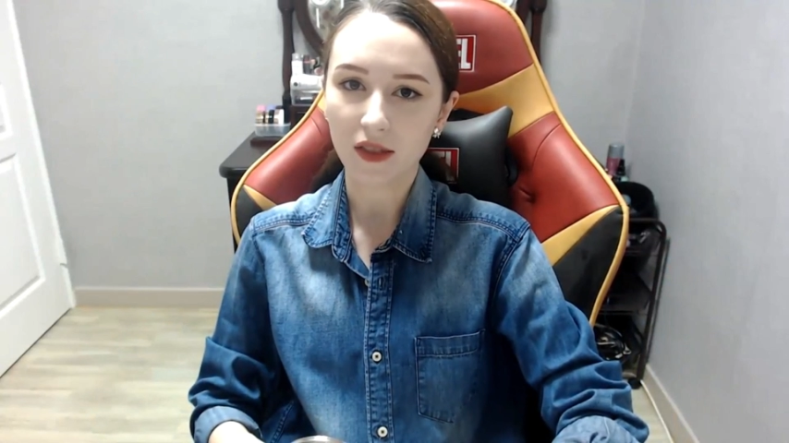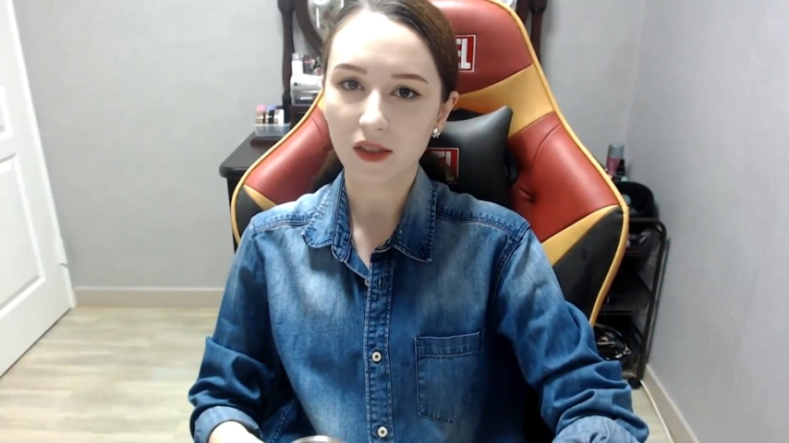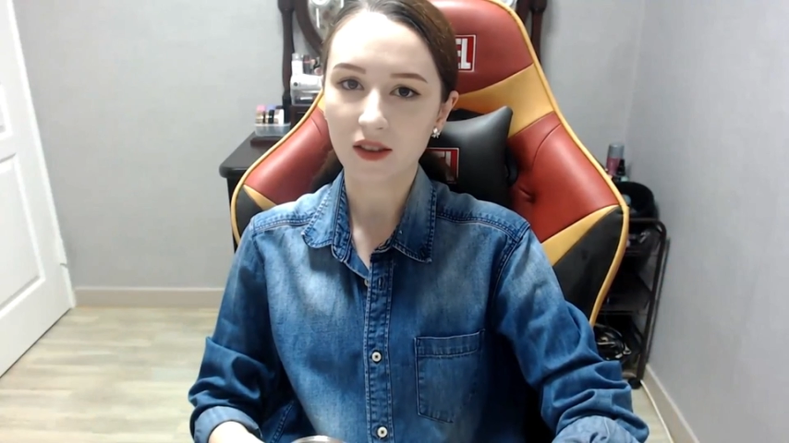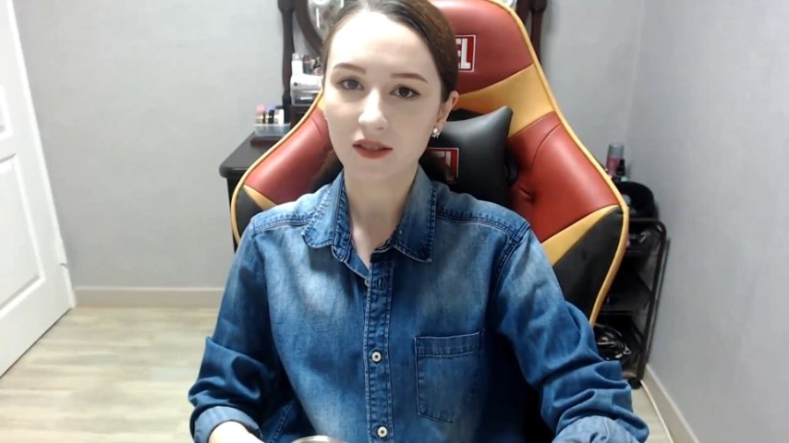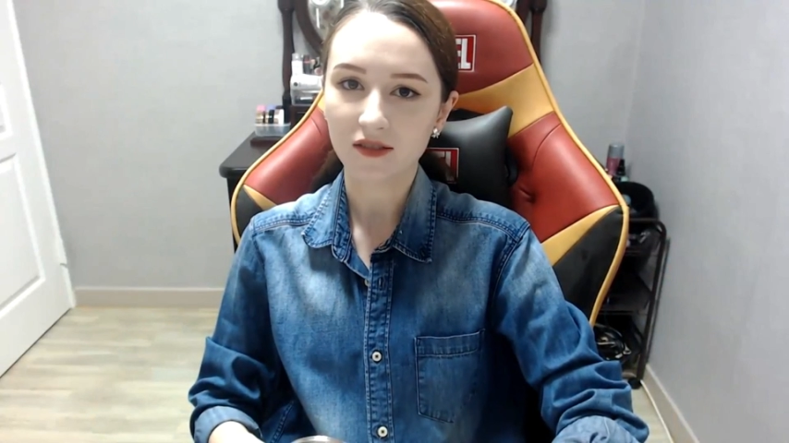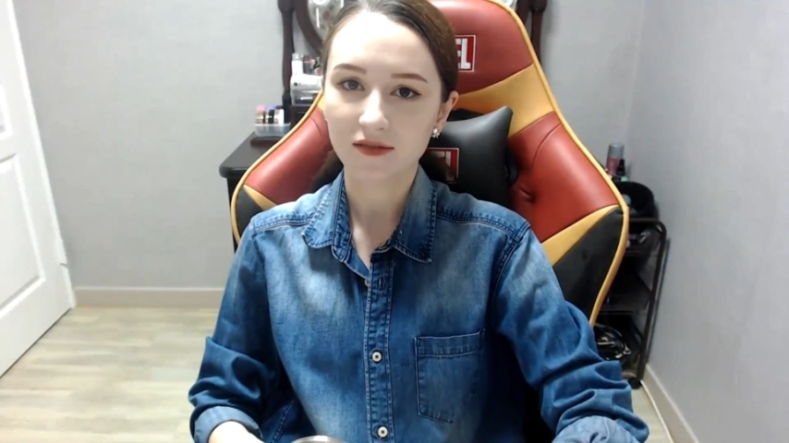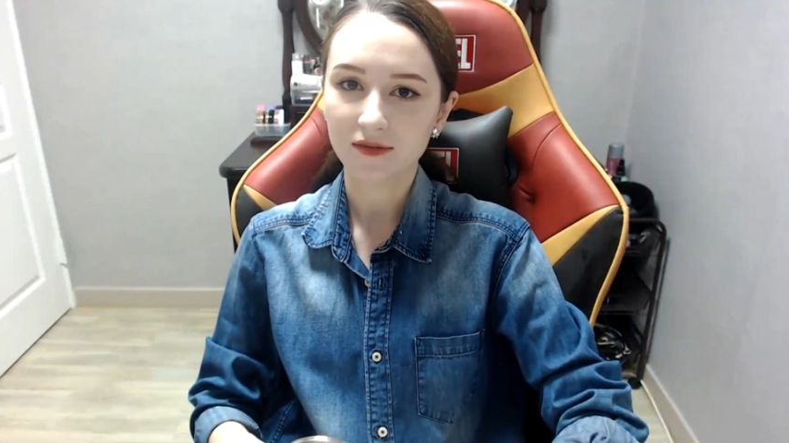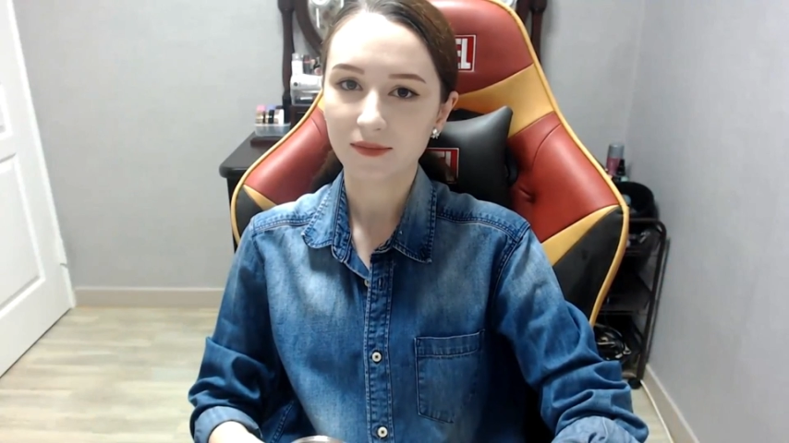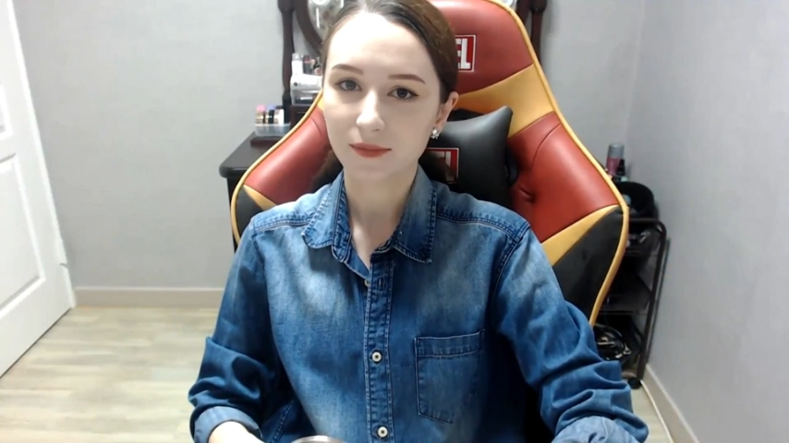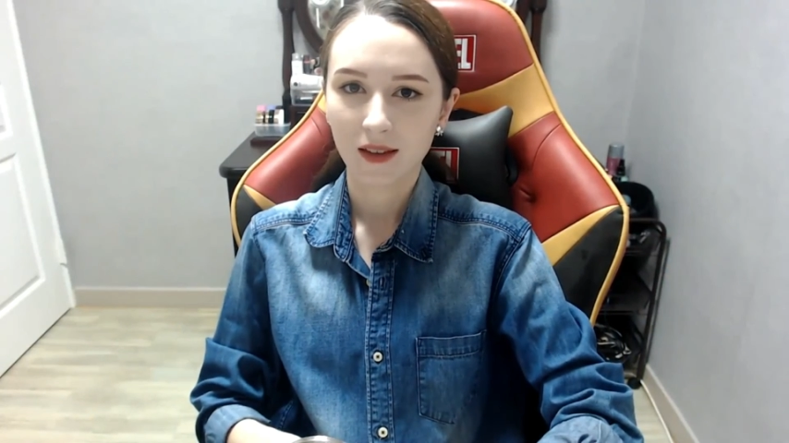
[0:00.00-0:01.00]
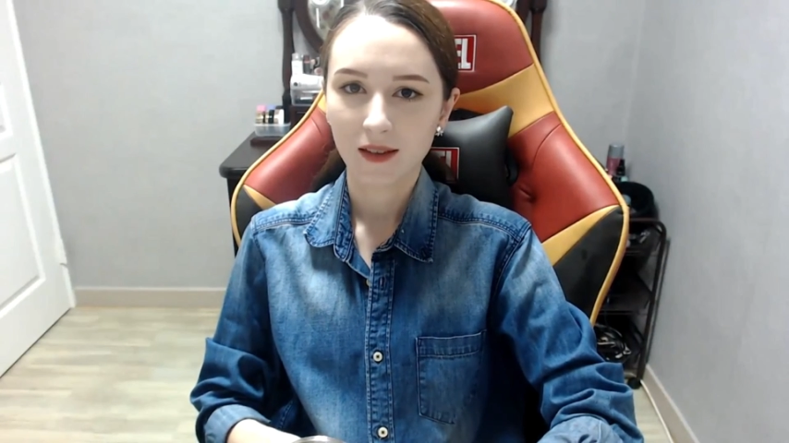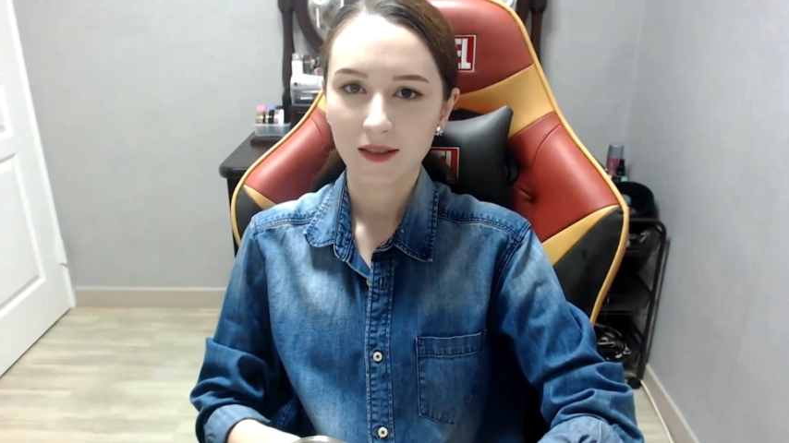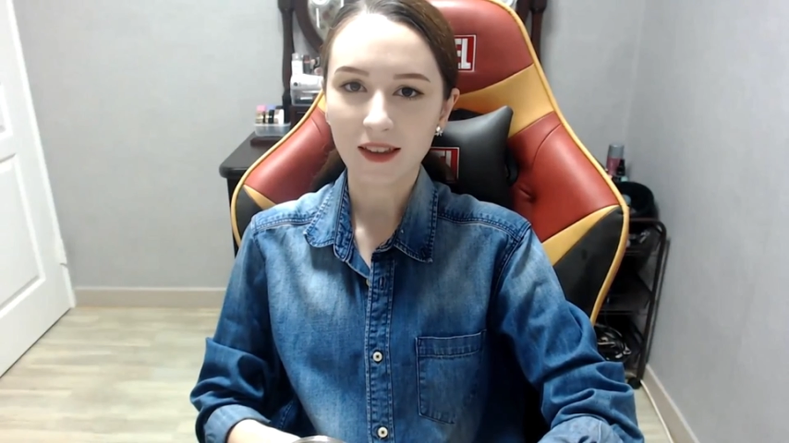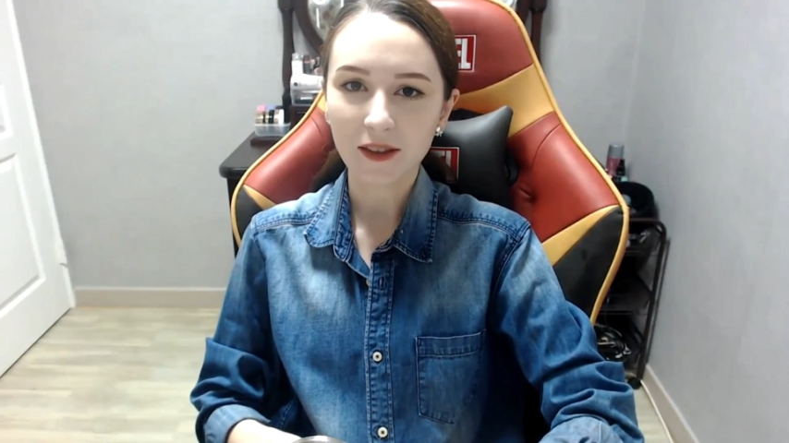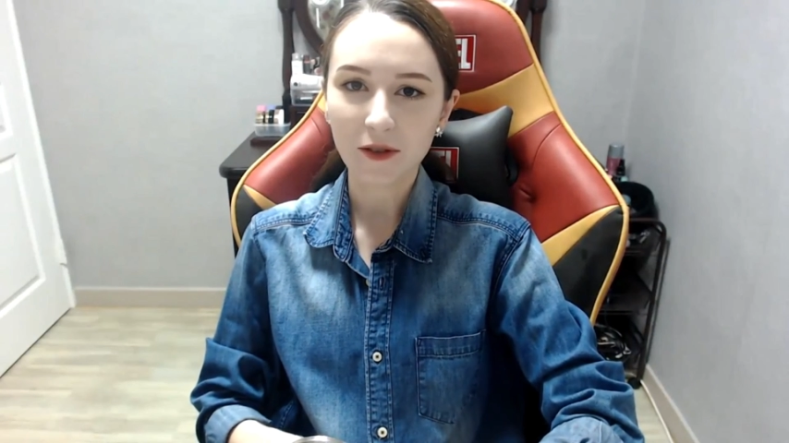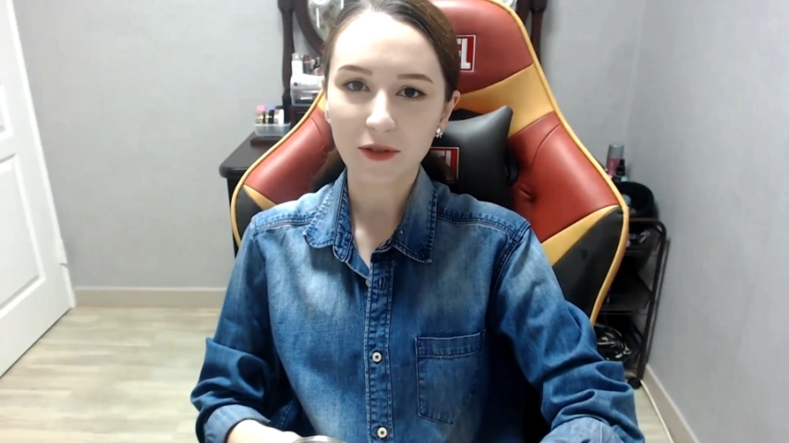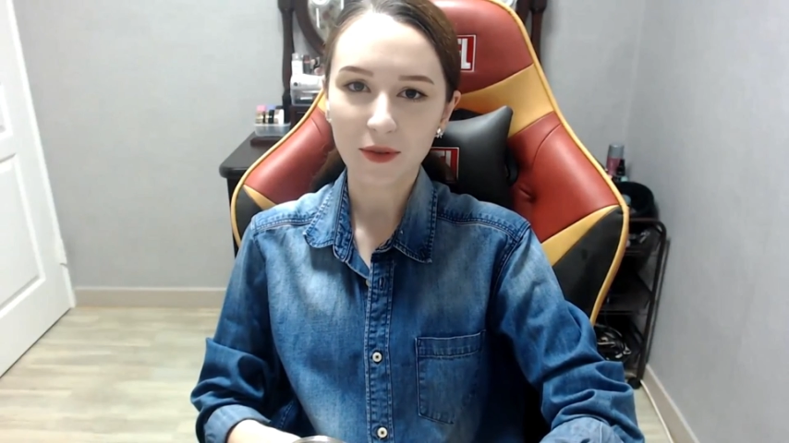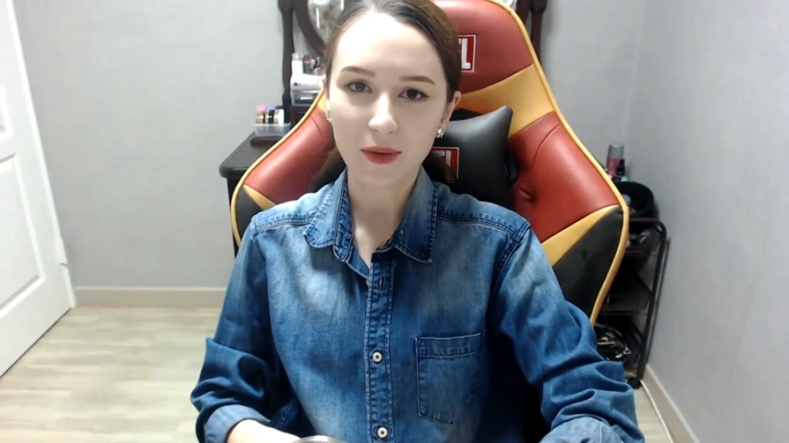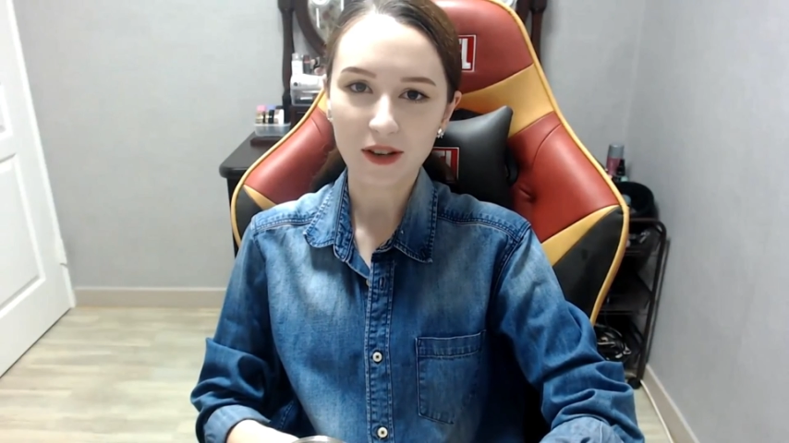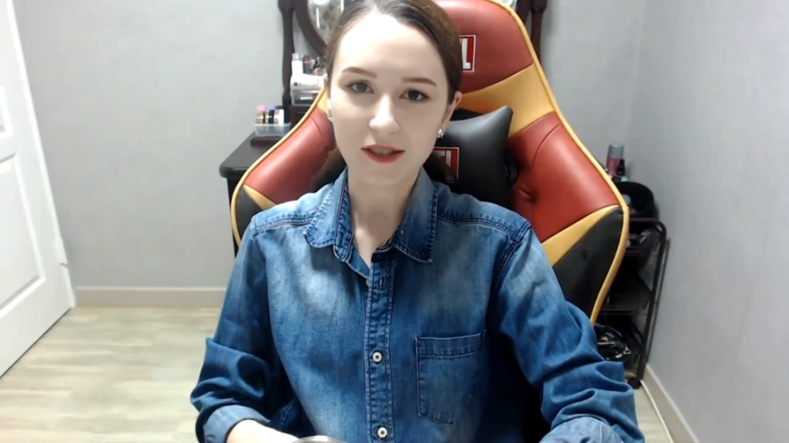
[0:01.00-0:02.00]
I think. Thank you for
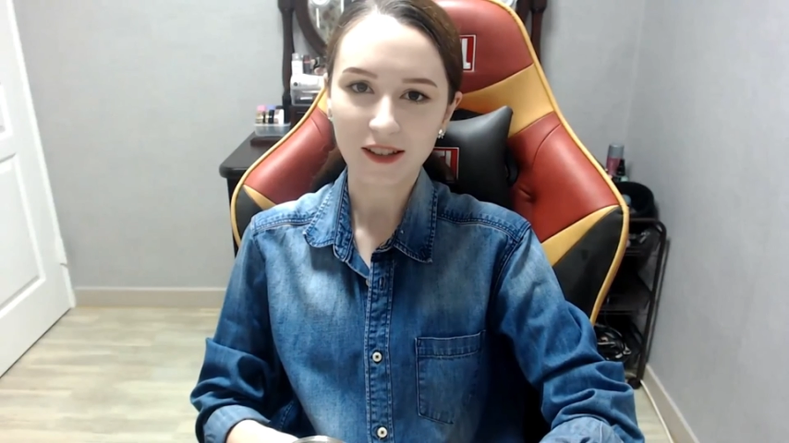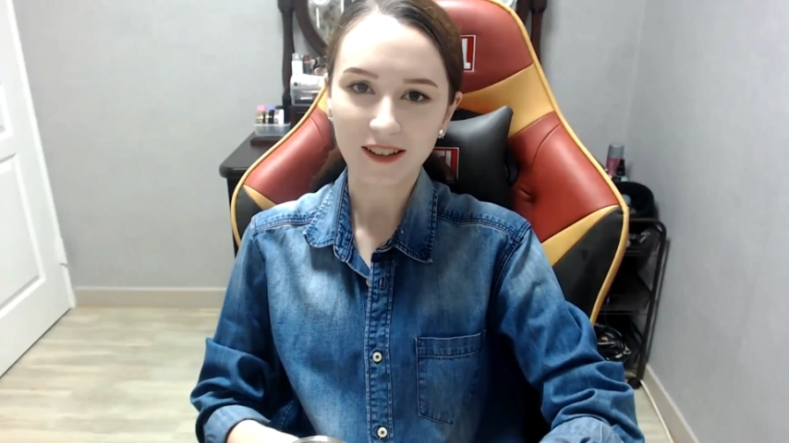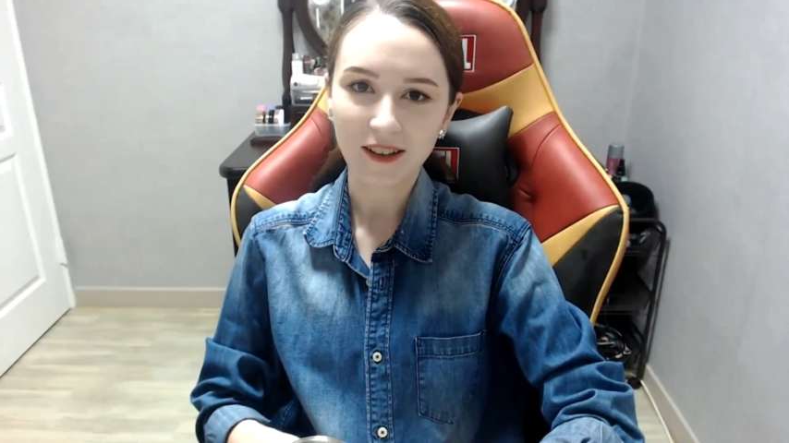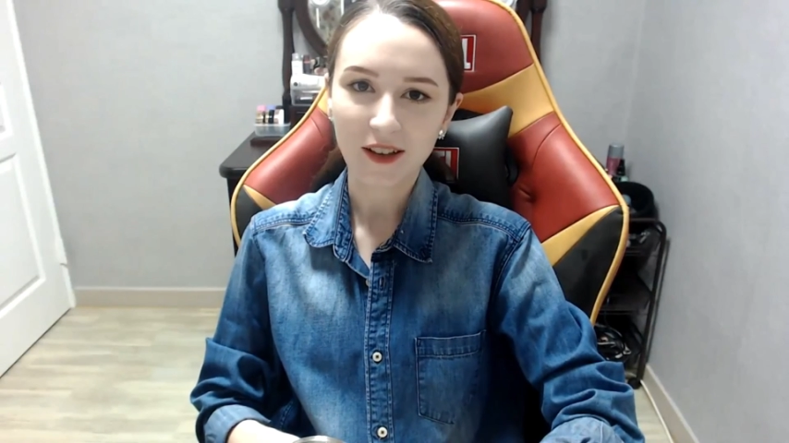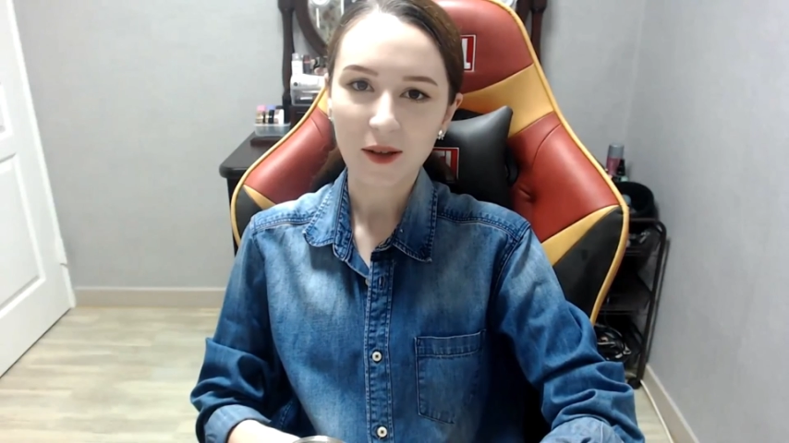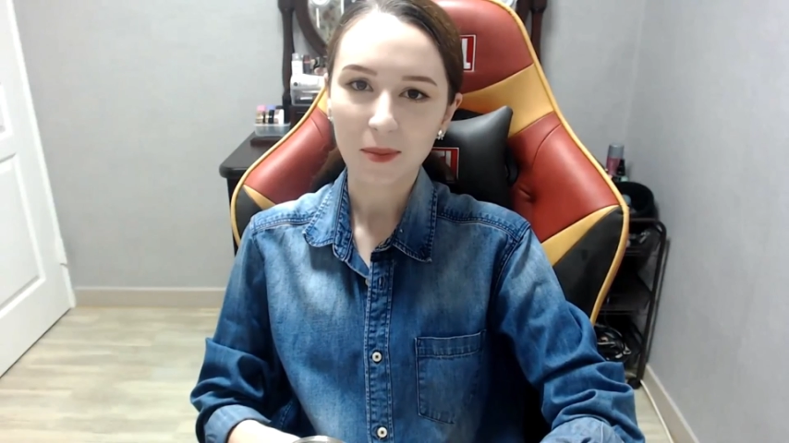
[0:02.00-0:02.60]
watching.